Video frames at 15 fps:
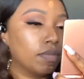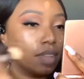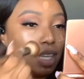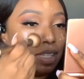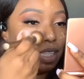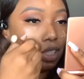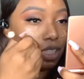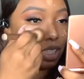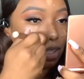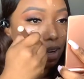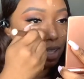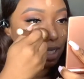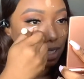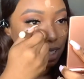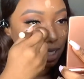And this
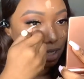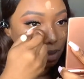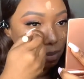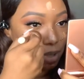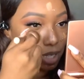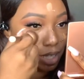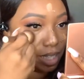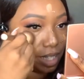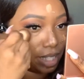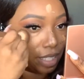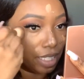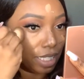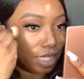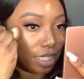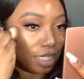Charlotte Tilbury and
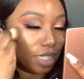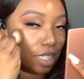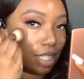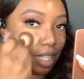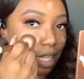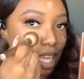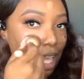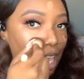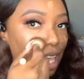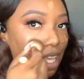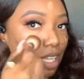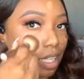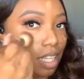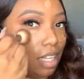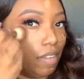this
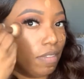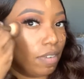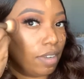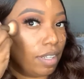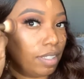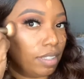cover,